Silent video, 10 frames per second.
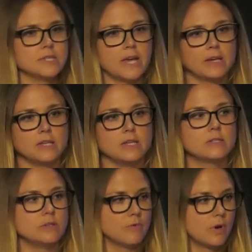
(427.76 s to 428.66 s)
techniques
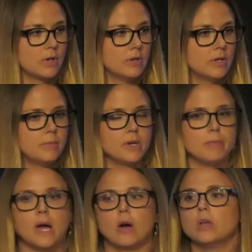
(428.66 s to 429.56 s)
that you've heard a little bit
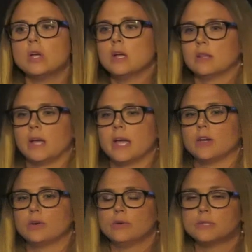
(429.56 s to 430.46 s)
about, like
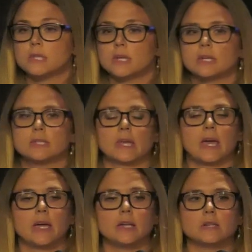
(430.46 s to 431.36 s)
acoustics
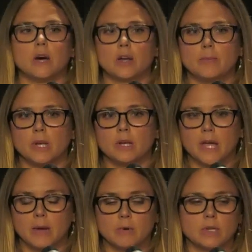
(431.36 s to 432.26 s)
and automated
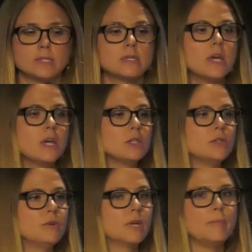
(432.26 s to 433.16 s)
cameras,
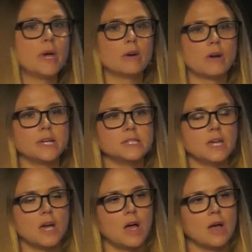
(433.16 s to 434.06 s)
to get a better
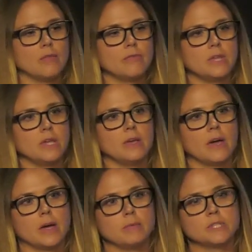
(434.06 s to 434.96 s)
idea of the
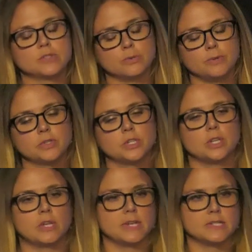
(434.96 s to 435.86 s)

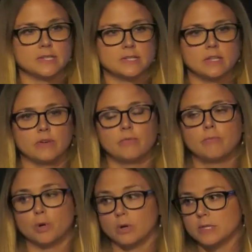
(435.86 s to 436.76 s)
distribution and density of
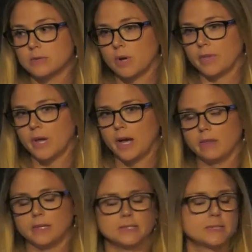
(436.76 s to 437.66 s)
birds around the
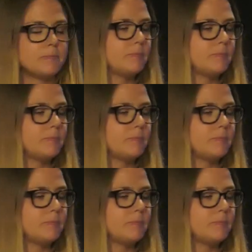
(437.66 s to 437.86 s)
islands.